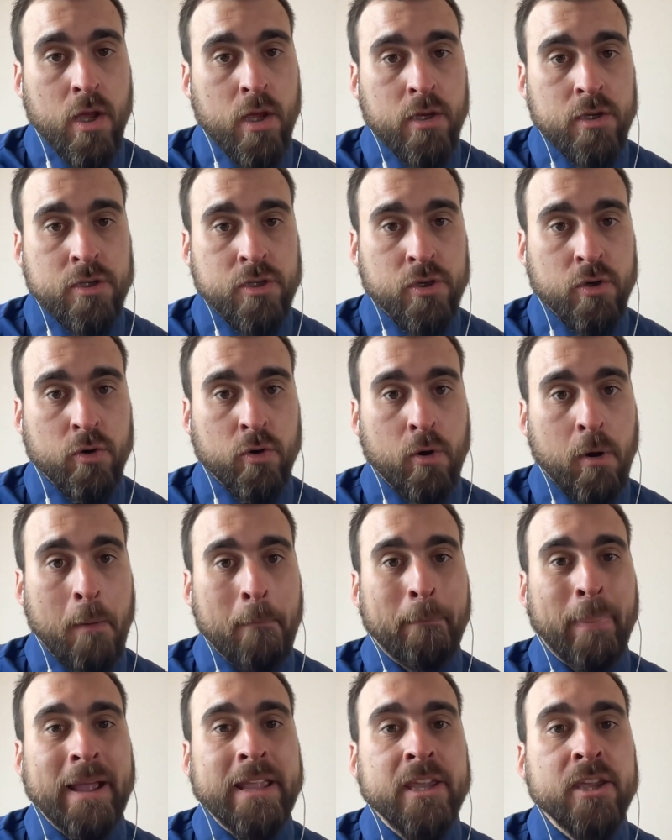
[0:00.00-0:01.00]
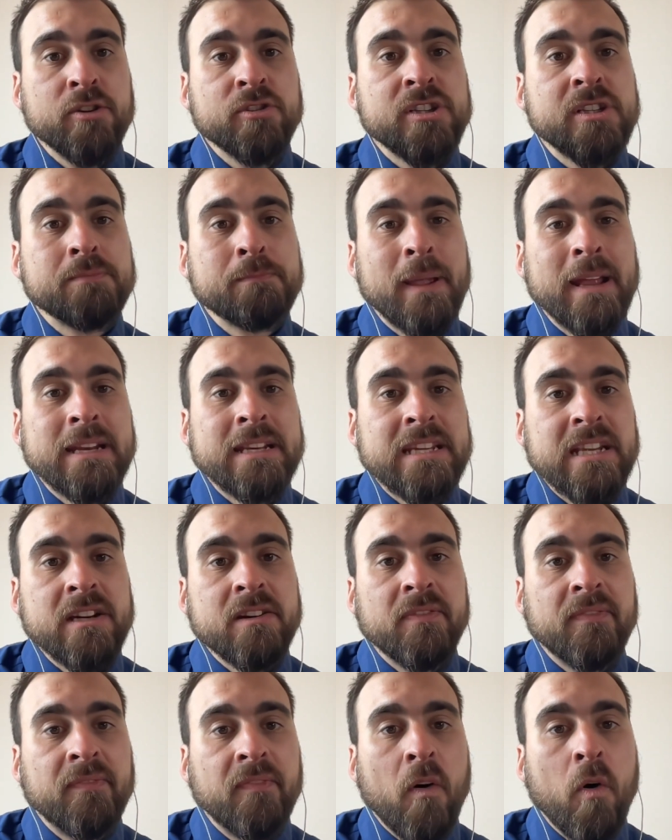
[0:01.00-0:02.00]
So by you spending
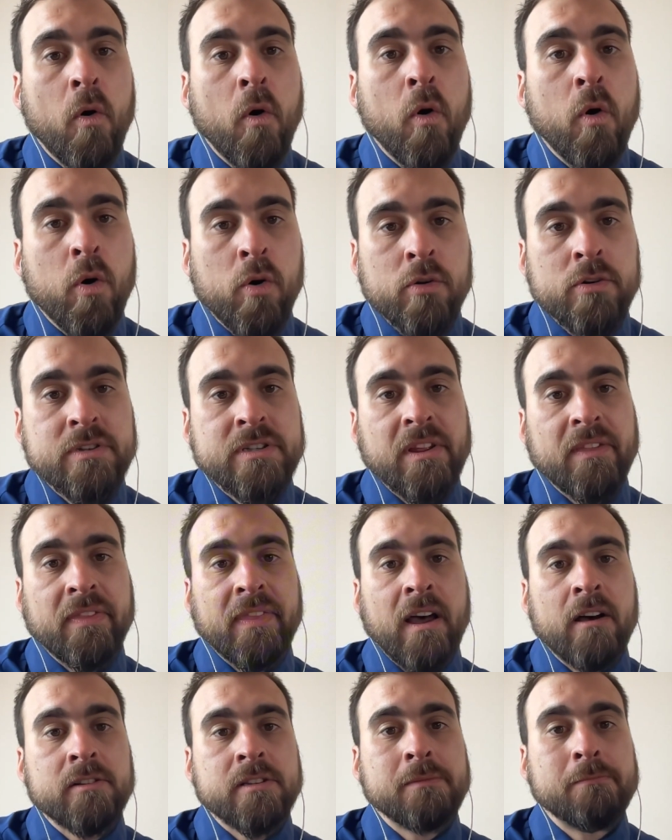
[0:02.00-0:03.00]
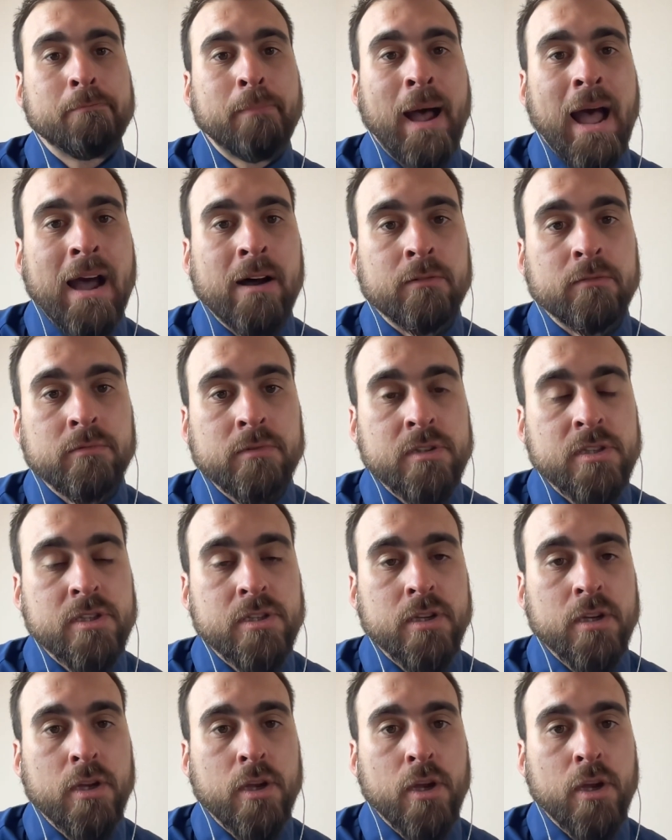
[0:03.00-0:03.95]
£400,000,